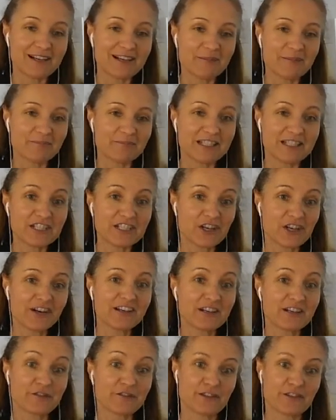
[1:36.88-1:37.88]
in
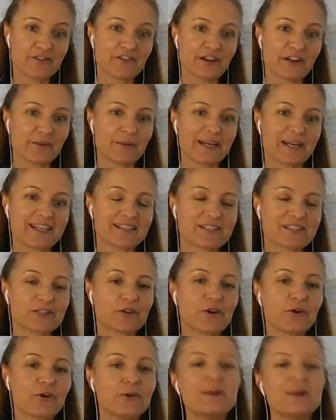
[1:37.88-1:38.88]
China for 3 weeks.
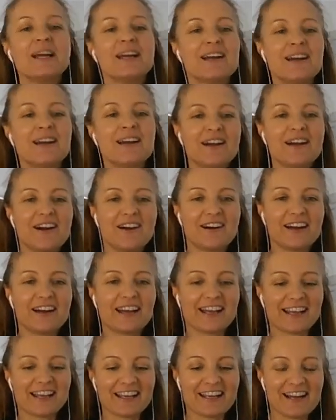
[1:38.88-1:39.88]
So
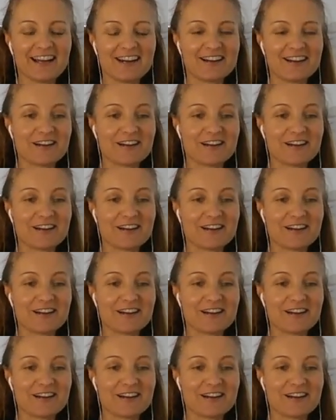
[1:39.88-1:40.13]
I